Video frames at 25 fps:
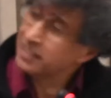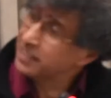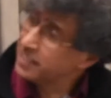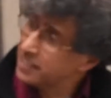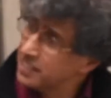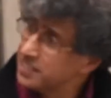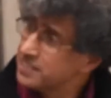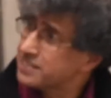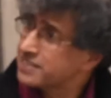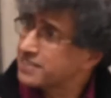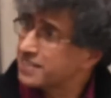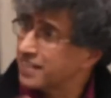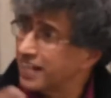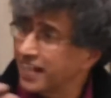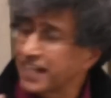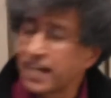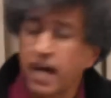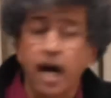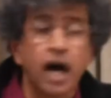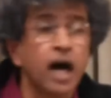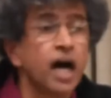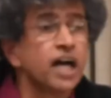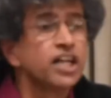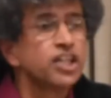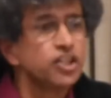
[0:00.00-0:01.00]
is an
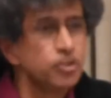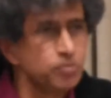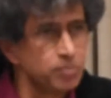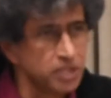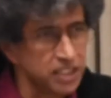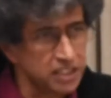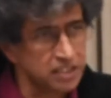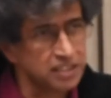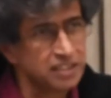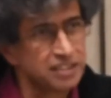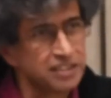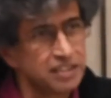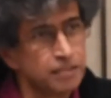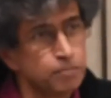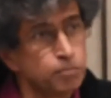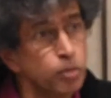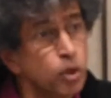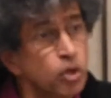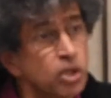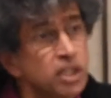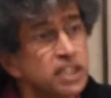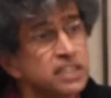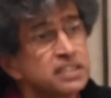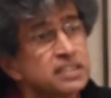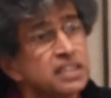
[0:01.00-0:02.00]
argument. The
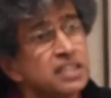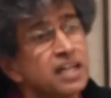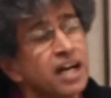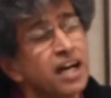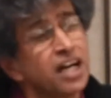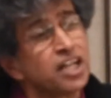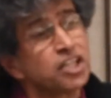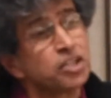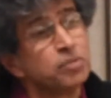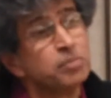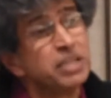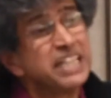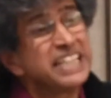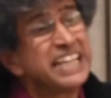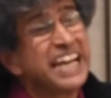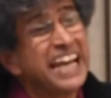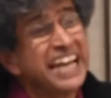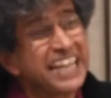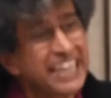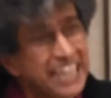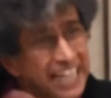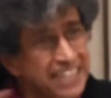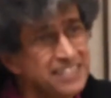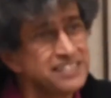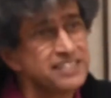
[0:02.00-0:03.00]
book is an argument
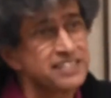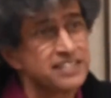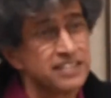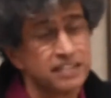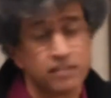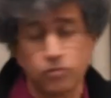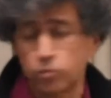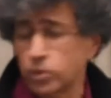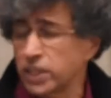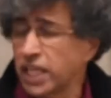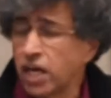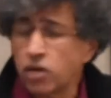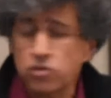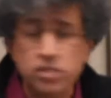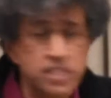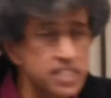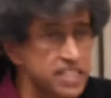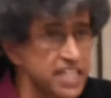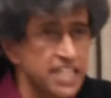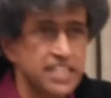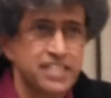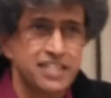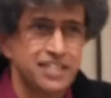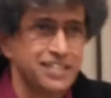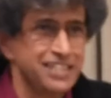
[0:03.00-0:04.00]
against it, without
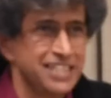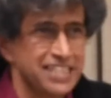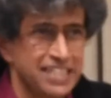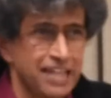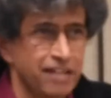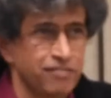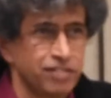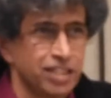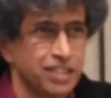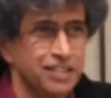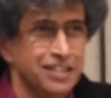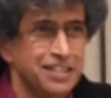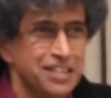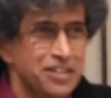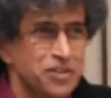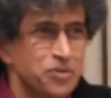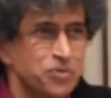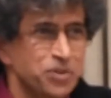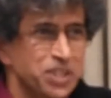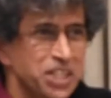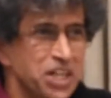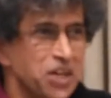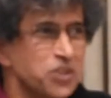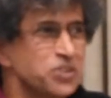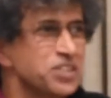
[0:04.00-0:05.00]
stating it ever,
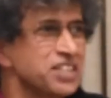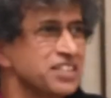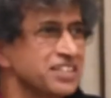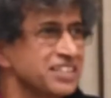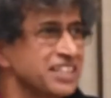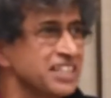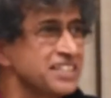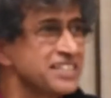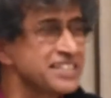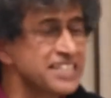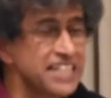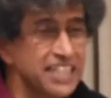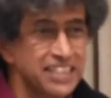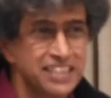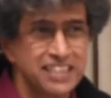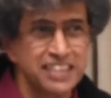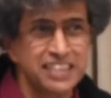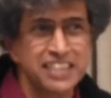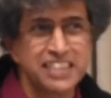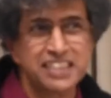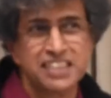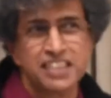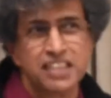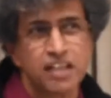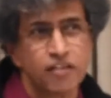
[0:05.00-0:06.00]
without
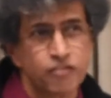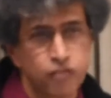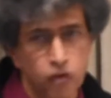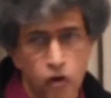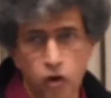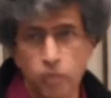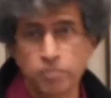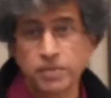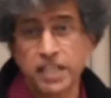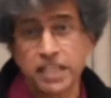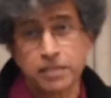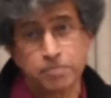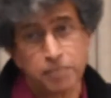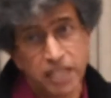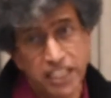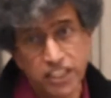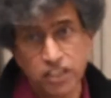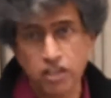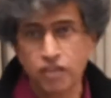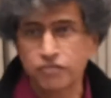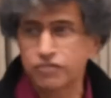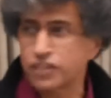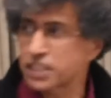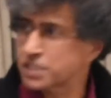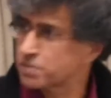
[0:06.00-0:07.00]
stating it in a form that many
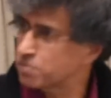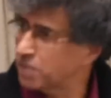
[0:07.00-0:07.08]
of us